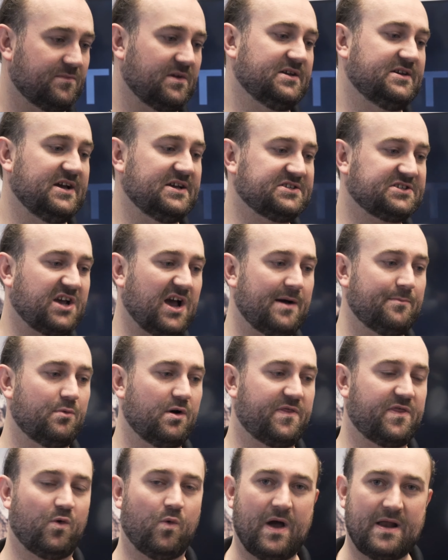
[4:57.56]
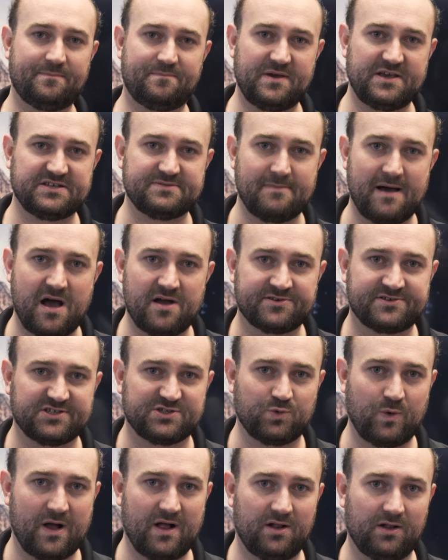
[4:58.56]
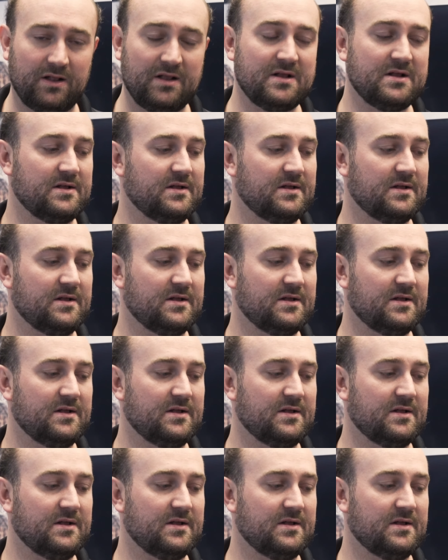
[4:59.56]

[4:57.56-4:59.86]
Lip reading: Does come with a one-piece mount as well,